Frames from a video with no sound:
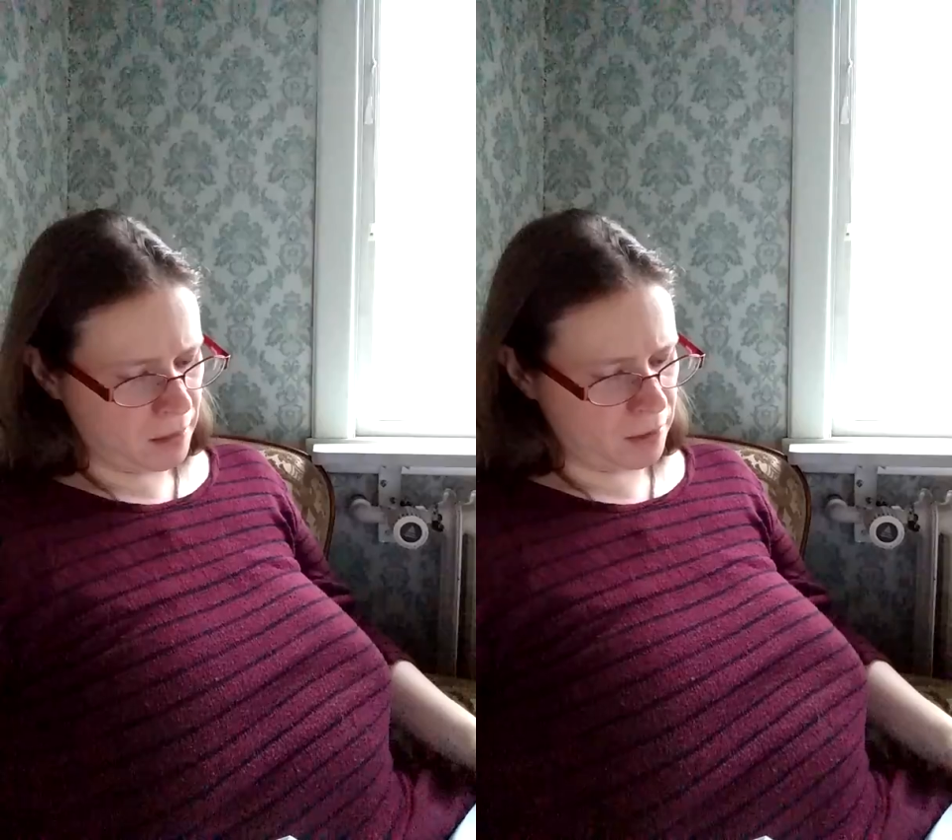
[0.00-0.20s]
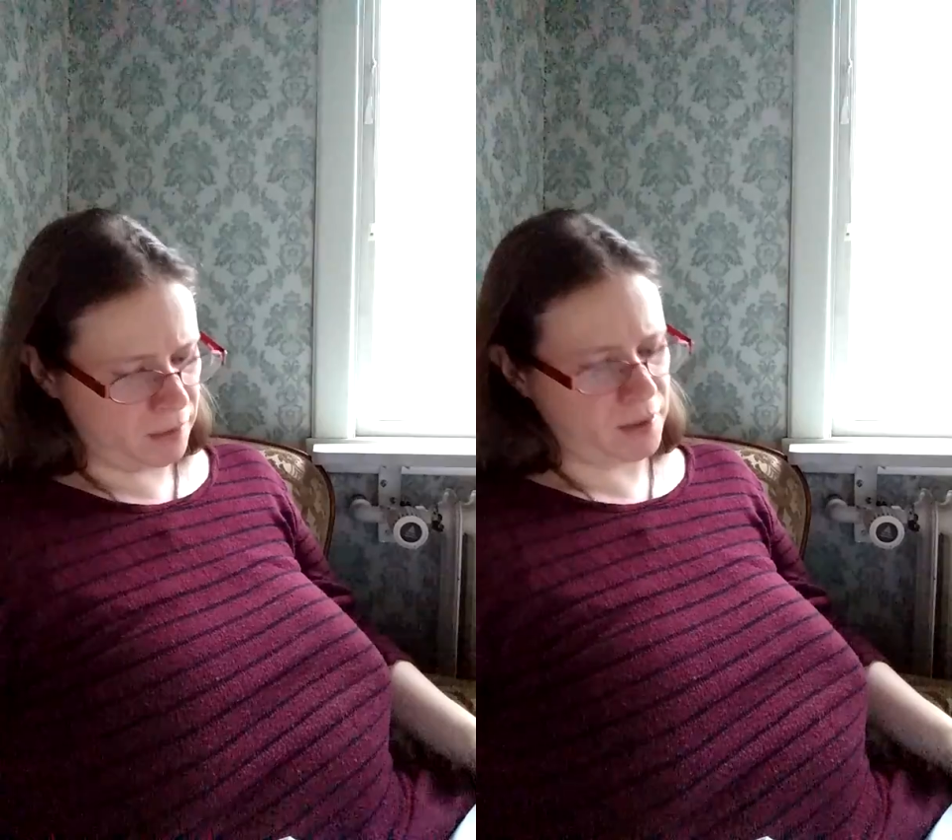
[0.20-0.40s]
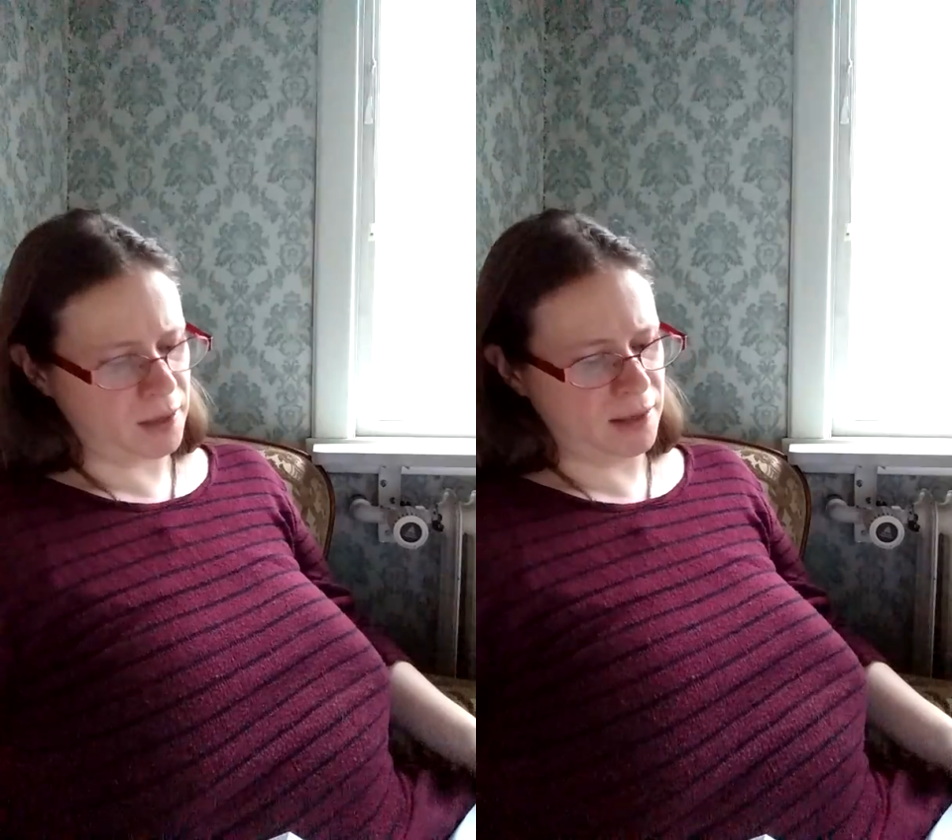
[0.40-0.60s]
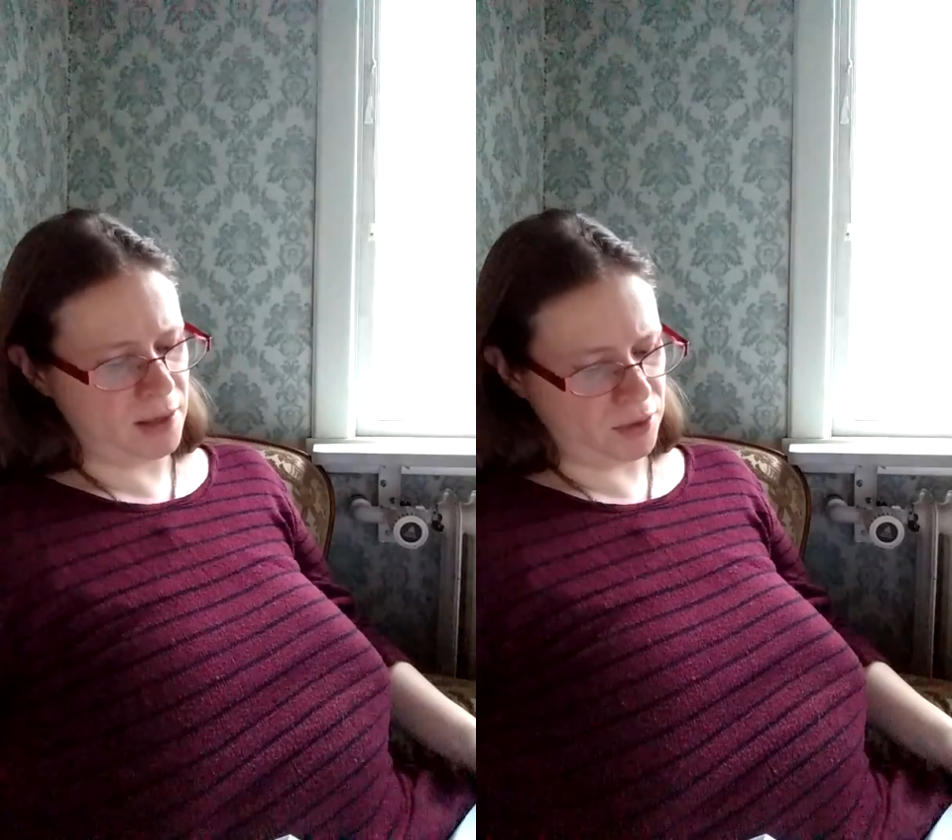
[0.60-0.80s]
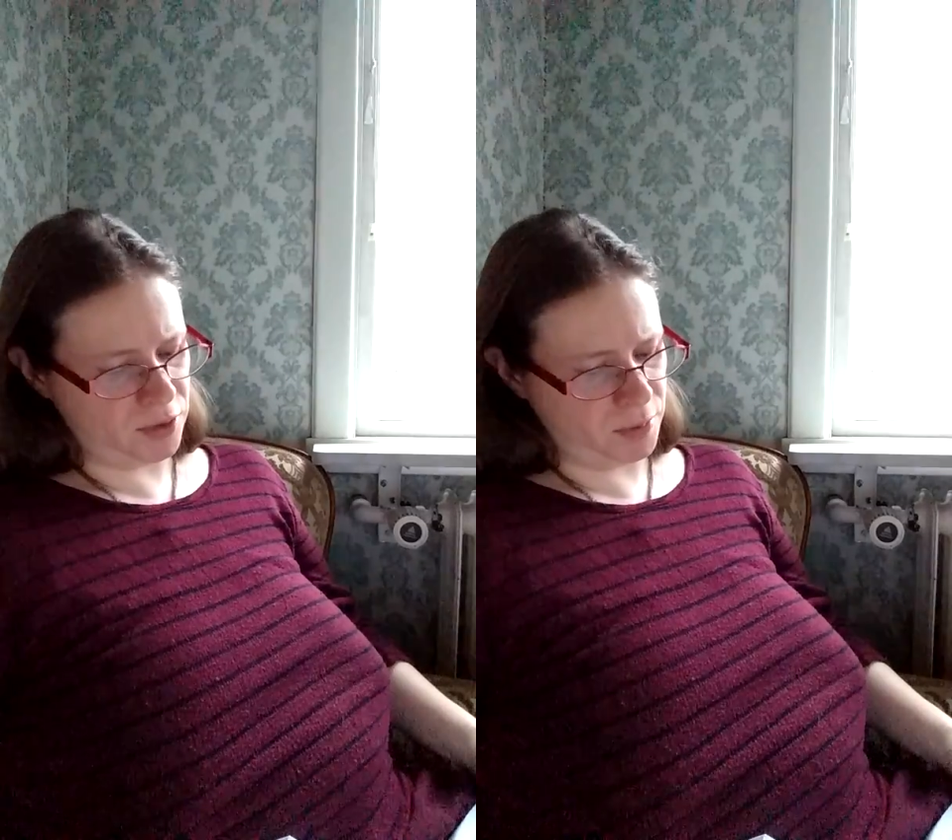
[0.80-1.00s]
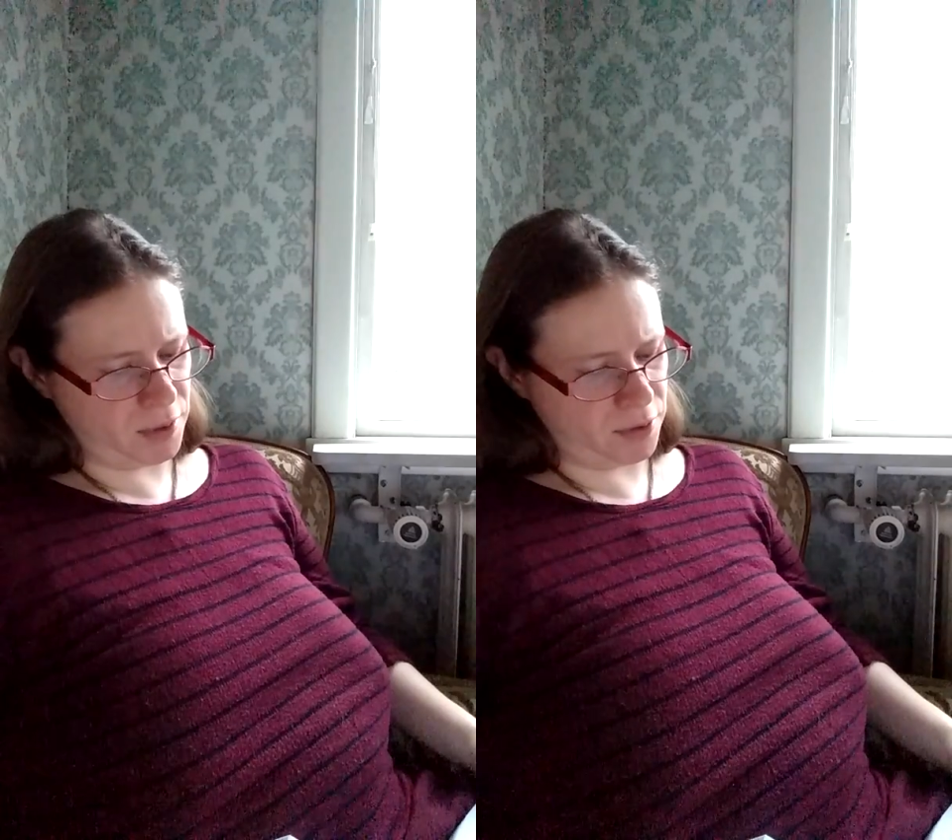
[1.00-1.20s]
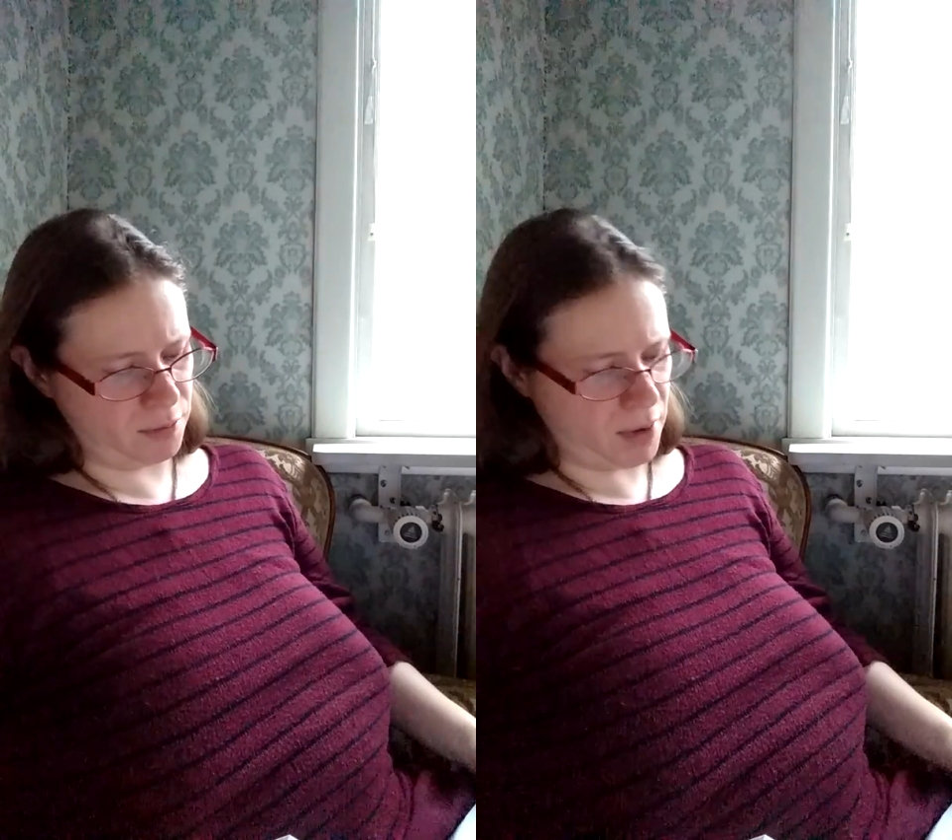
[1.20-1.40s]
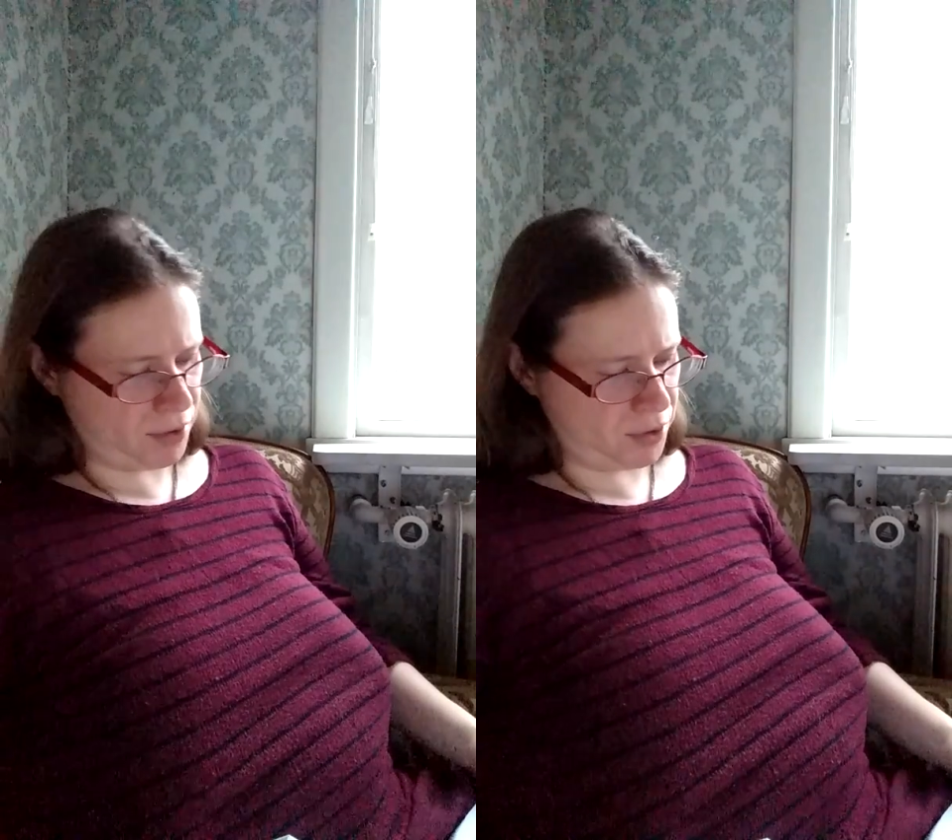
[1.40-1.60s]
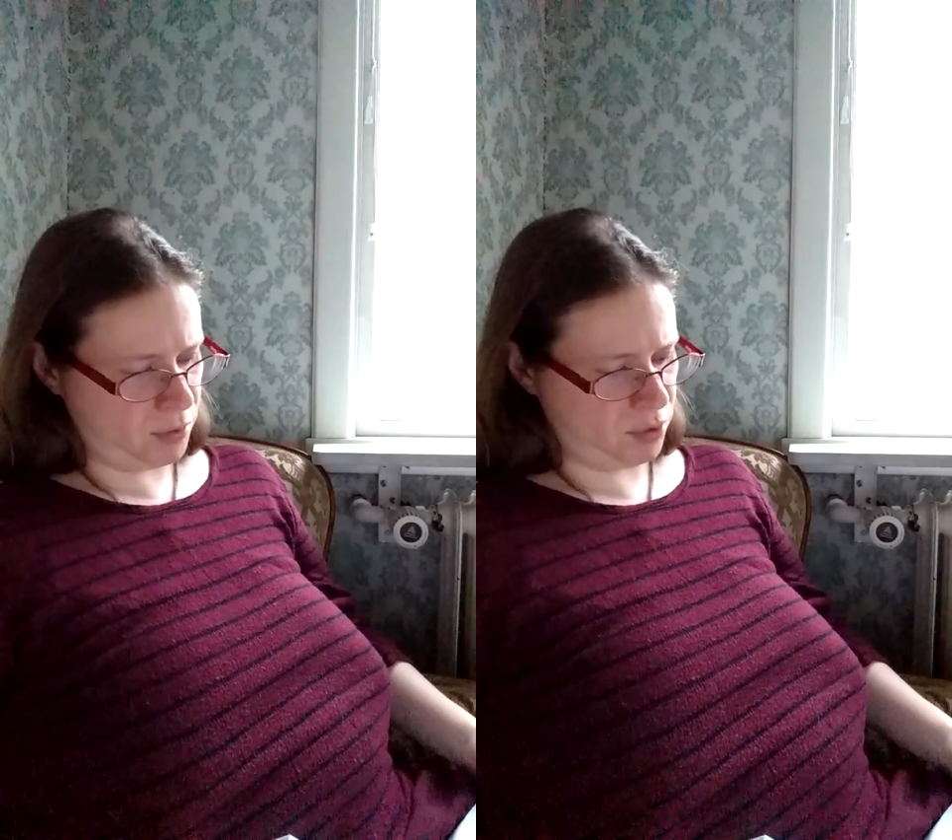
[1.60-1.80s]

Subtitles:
The second eldest brother, Matthew,